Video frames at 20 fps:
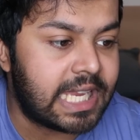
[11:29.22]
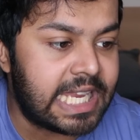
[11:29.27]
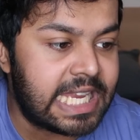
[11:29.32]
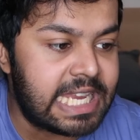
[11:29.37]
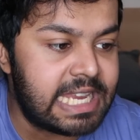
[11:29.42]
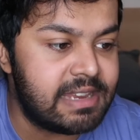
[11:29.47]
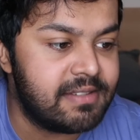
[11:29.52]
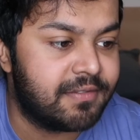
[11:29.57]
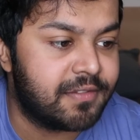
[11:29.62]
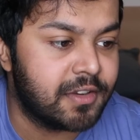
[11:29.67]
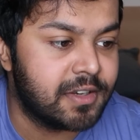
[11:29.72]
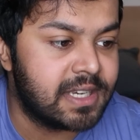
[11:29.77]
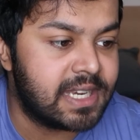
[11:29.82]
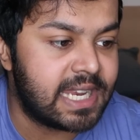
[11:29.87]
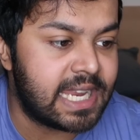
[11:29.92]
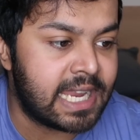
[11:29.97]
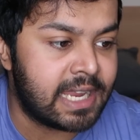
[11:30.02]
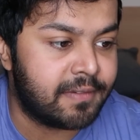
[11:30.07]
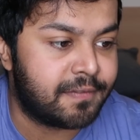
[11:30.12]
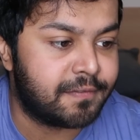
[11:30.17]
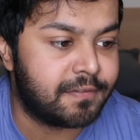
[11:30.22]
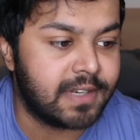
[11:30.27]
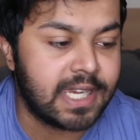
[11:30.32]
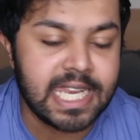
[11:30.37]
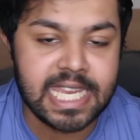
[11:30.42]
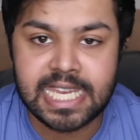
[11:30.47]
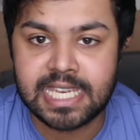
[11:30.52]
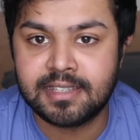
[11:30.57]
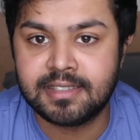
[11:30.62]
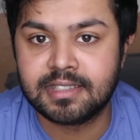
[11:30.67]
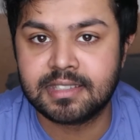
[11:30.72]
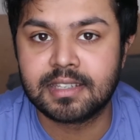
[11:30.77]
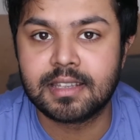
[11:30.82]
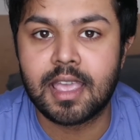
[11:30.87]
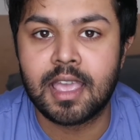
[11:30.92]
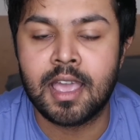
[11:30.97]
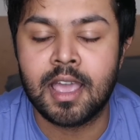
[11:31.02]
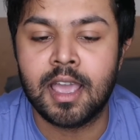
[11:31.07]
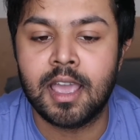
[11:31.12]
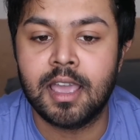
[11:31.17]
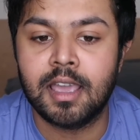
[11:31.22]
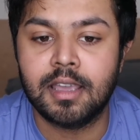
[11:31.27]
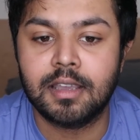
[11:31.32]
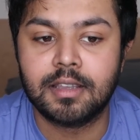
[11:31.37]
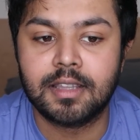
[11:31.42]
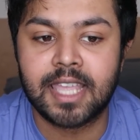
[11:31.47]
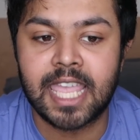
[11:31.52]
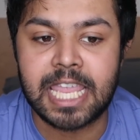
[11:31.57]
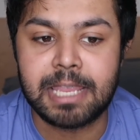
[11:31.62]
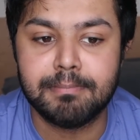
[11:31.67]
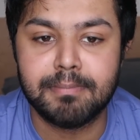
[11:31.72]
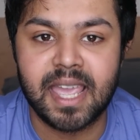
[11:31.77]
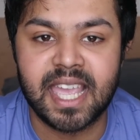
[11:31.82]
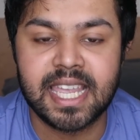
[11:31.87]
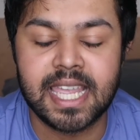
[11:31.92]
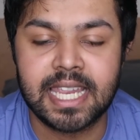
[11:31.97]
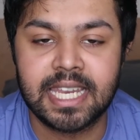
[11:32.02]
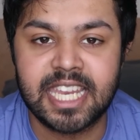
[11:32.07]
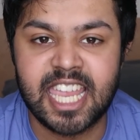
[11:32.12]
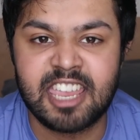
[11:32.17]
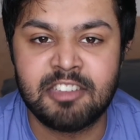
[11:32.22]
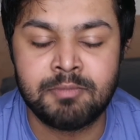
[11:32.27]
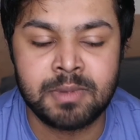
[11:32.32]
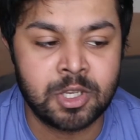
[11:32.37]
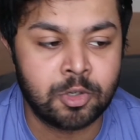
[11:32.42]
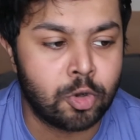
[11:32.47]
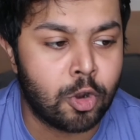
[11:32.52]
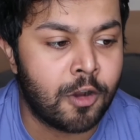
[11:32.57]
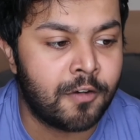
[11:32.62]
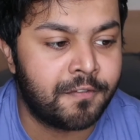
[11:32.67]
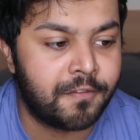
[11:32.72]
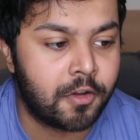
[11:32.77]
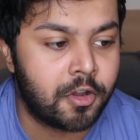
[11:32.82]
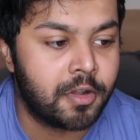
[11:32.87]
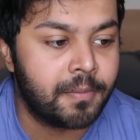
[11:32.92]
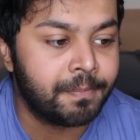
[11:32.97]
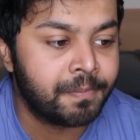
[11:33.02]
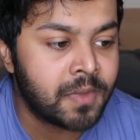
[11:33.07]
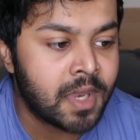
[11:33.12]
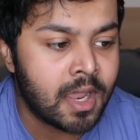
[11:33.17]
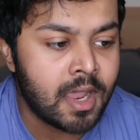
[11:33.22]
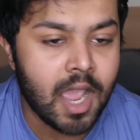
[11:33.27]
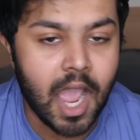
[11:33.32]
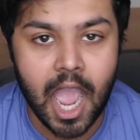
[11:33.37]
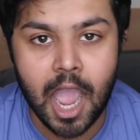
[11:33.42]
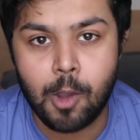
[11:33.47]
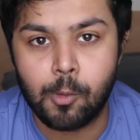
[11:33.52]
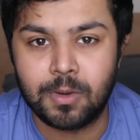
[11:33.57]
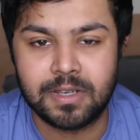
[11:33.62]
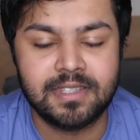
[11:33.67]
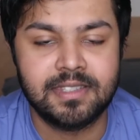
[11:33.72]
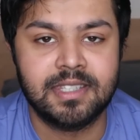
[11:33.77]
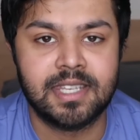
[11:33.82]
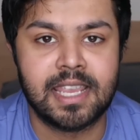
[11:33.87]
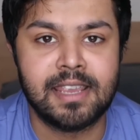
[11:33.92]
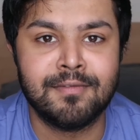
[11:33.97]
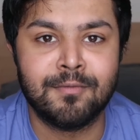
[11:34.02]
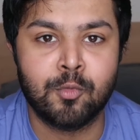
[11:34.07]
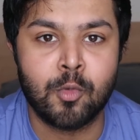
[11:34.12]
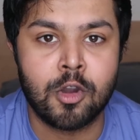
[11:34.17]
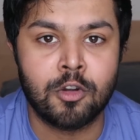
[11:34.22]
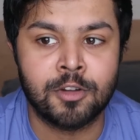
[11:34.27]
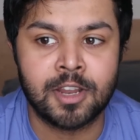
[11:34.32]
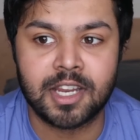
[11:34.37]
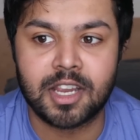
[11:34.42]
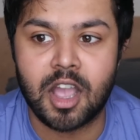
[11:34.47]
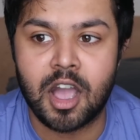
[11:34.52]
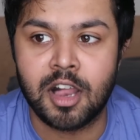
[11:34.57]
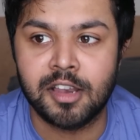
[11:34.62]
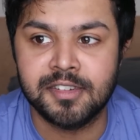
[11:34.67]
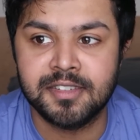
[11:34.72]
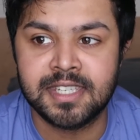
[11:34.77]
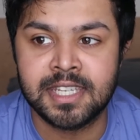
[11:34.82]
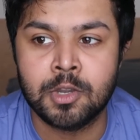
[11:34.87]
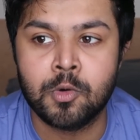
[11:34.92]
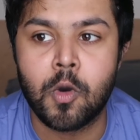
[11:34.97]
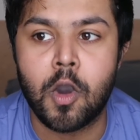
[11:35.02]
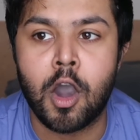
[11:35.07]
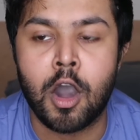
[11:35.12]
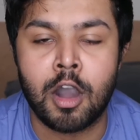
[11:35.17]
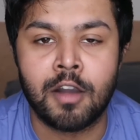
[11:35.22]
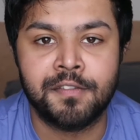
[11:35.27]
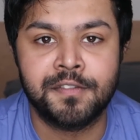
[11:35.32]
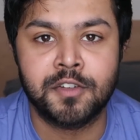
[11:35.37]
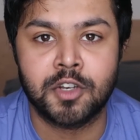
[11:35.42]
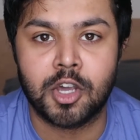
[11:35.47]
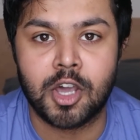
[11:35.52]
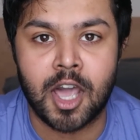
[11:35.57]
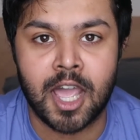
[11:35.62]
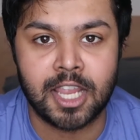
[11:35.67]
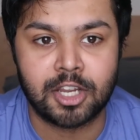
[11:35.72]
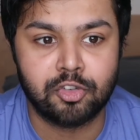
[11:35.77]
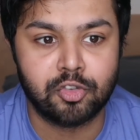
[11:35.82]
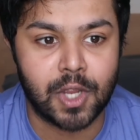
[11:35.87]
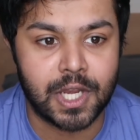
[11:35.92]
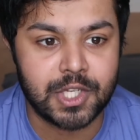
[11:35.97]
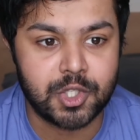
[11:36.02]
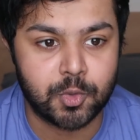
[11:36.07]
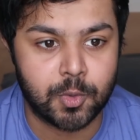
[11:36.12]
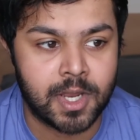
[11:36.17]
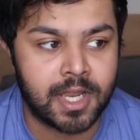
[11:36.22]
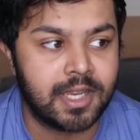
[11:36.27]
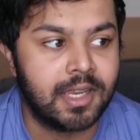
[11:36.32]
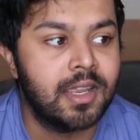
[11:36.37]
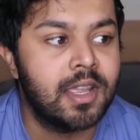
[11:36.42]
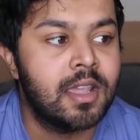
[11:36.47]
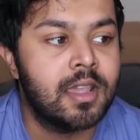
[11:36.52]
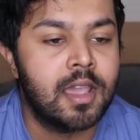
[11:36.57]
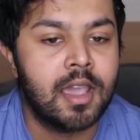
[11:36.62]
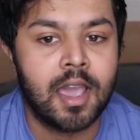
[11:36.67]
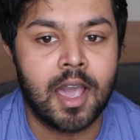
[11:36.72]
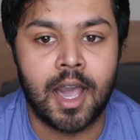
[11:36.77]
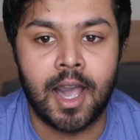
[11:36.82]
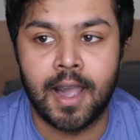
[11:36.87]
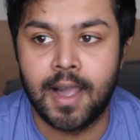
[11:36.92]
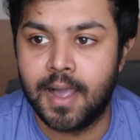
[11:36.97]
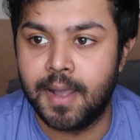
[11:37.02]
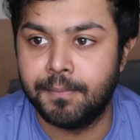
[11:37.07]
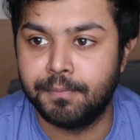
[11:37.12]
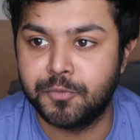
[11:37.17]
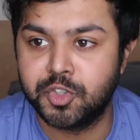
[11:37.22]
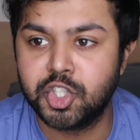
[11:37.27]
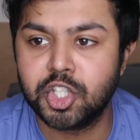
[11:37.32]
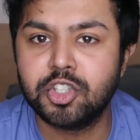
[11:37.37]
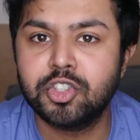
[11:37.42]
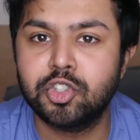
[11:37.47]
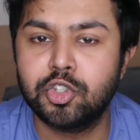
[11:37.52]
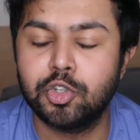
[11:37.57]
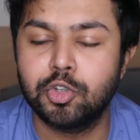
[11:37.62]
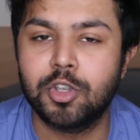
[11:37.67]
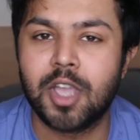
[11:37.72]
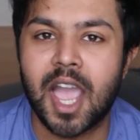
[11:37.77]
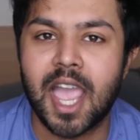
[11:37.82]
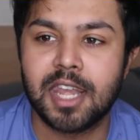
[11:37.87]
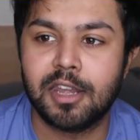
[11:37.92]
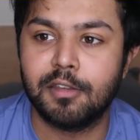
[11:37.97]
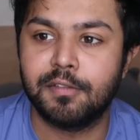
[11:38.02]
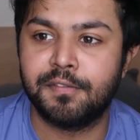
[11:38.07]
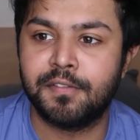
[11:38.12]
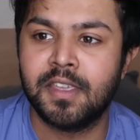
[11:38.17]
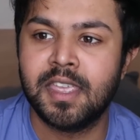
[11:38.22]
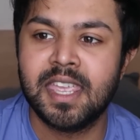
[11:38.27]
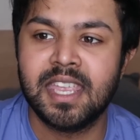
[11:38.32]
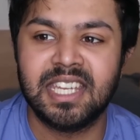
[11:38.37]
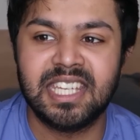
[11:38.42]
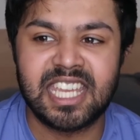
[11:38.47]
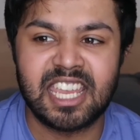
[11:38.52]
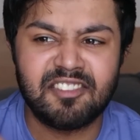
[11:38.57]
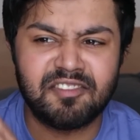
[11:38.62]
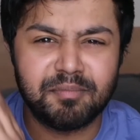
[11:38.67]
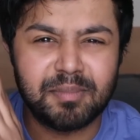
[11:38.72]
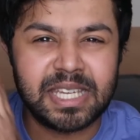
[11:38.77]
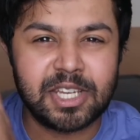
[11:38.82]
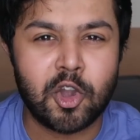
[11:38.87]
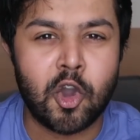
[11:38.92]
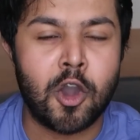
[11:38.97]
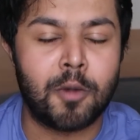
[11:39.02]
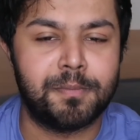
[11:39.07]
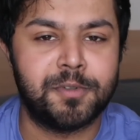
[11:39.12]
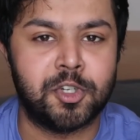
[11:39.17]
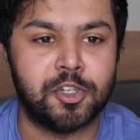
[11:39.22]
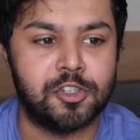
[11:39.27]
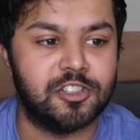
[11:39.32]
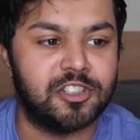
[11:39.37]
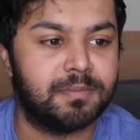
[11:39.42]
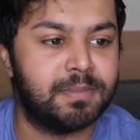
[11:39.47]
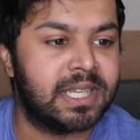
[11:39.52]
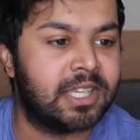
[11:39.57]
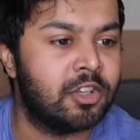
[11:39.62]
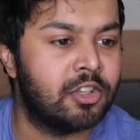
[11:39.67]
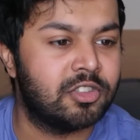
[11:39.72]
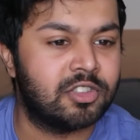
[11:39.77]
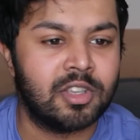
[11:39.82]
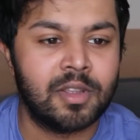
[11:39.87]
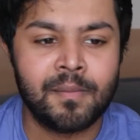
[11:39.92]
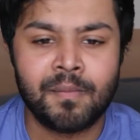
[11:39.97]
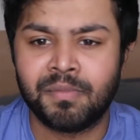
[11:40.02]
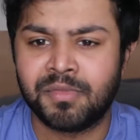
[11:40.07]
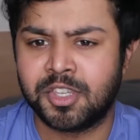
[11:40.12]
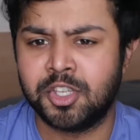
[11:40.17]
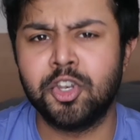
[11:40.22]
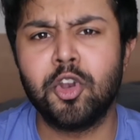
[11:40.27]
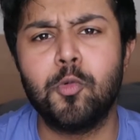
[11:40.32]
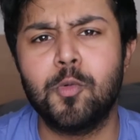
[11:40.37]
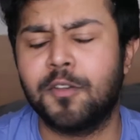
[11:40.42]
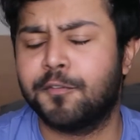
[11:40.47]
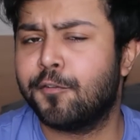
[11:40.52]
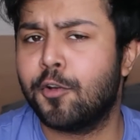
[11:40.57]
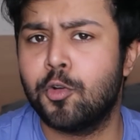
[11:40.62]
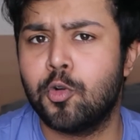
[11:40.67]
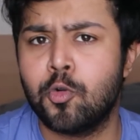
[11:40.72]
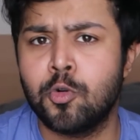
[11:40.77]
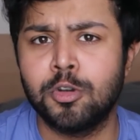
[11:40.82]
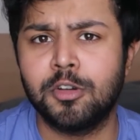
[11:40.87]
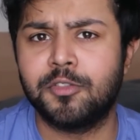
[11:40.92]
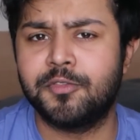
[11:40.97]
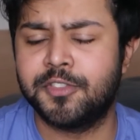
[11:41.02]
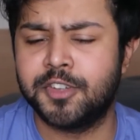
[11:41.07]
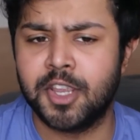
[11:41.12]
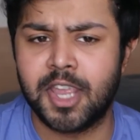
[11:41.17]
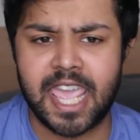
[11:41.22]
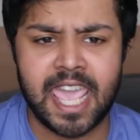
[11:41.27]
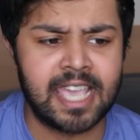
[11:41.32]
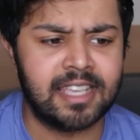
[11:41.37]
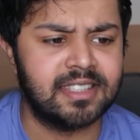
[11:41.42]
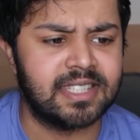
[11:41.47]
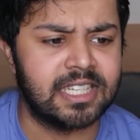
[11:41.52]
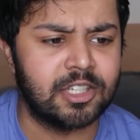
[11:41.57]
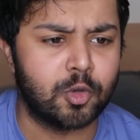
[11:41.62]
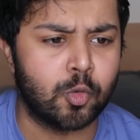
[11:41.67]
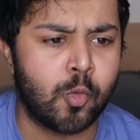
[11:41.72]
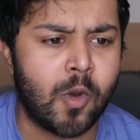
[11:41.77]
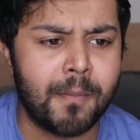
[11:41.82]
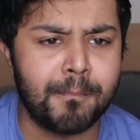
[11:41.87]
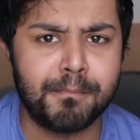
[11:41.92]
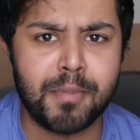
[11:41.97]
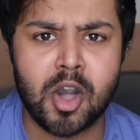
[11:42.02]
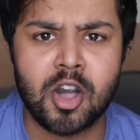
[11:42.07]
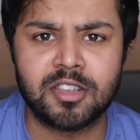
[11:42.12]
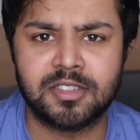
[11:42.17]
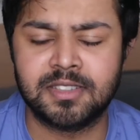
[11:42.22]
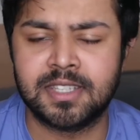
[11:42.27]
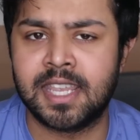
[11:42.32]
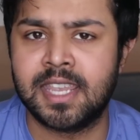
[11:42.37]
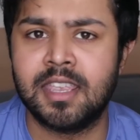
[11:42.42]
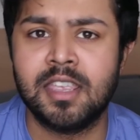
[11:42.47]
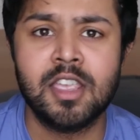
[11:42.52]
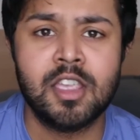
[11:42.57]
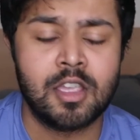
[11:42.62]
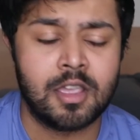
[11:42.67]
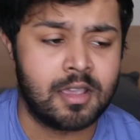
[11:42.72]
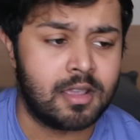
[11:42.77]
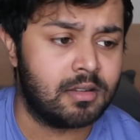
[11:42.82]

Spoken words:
even if Leeds came back and gave me an offer, I would save Warwick until after I graduate, just to kind of give me options, because you don't want to throw all of your eggs into one basket.